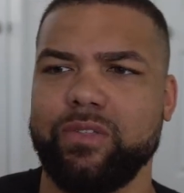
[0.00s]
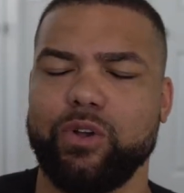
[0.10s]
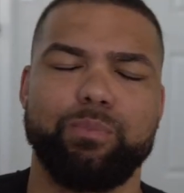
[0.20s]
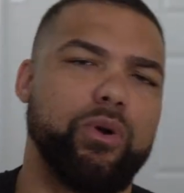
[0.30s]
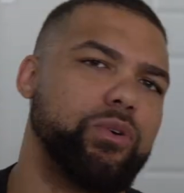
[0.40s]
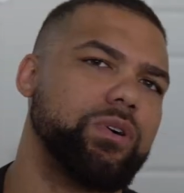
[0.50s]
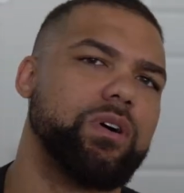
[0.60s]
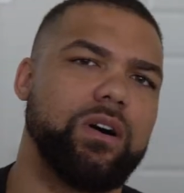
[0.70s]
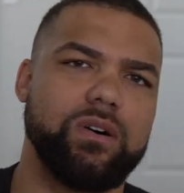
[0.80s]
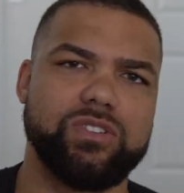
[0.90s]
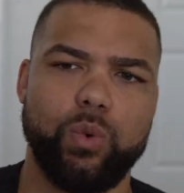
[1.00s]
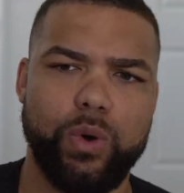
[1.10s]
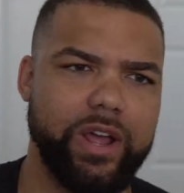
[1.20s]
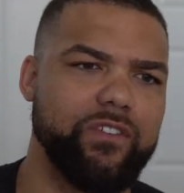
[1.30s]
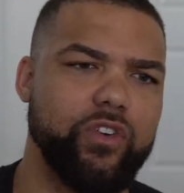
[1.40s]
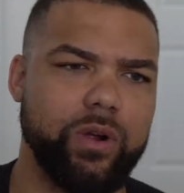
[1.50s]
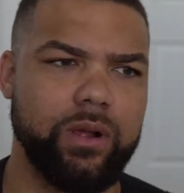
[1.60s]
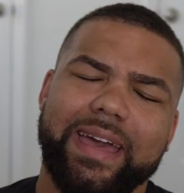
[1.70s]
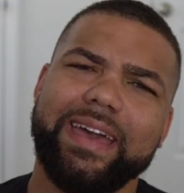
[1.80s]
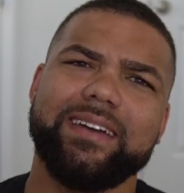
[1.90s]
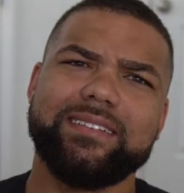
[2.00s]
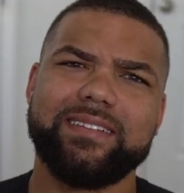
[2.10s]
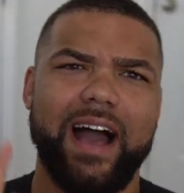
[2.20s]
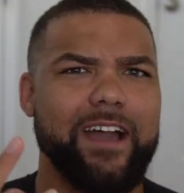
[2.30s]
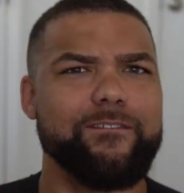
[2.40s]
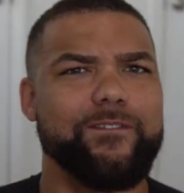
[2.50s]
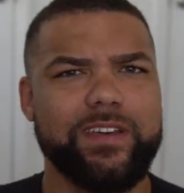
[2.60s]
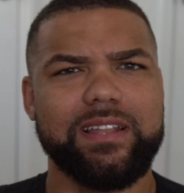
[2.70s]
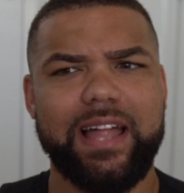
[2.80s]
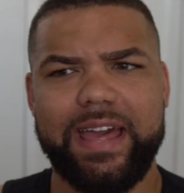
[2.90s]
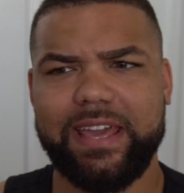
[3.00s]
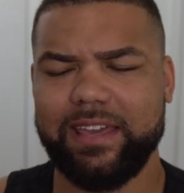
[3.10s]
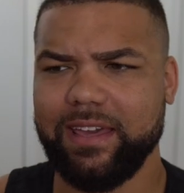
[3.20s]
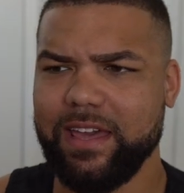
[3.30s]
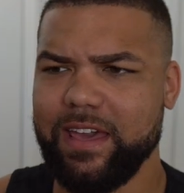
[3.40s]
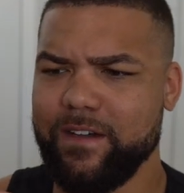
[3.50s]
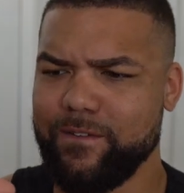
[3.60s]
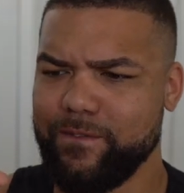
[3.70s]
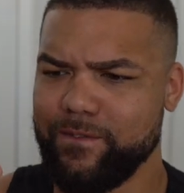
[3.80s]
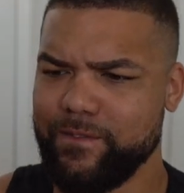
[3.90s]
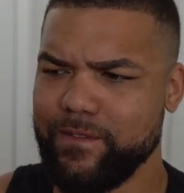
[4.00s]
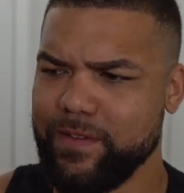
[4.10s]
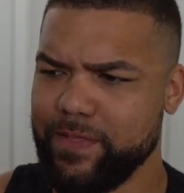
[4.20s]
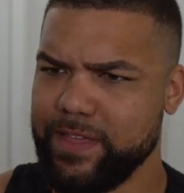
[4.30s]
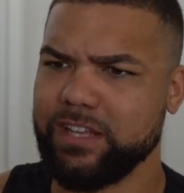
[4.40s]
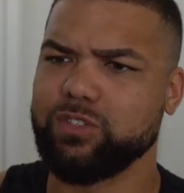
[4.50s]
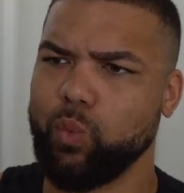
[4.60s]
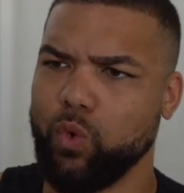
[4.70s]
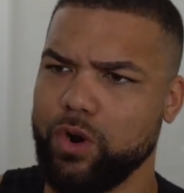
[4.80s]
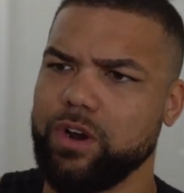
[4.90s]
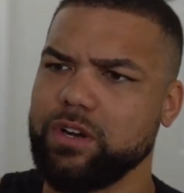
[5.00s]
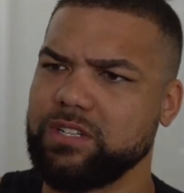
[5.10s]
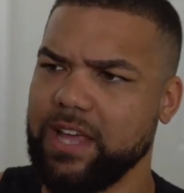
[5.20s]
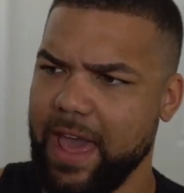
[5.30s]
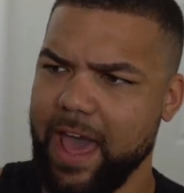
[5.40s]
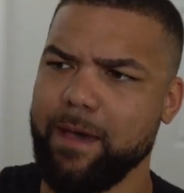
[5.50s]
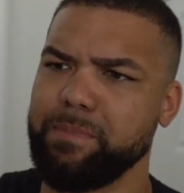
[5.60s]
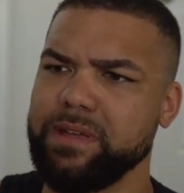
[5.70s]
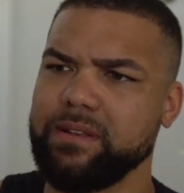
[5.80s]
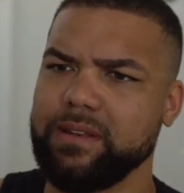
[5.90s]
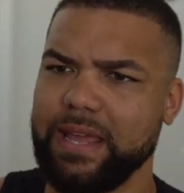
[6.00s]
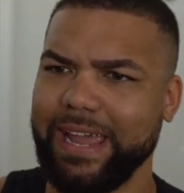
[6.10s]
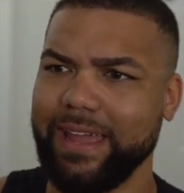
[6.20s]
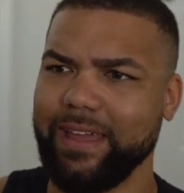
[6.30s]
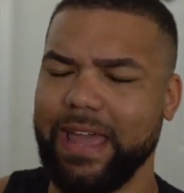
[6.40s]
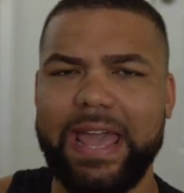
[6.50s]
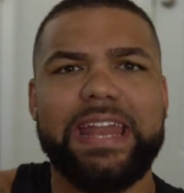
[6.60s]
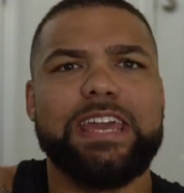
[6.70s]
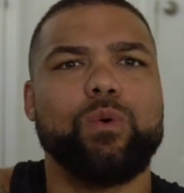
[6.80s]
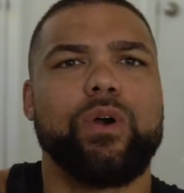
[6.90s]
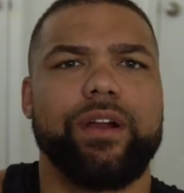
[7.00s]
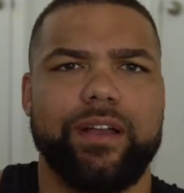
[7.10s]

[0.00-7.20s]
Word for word: their protocols or whatever. And I feel like if this were to happen anywhere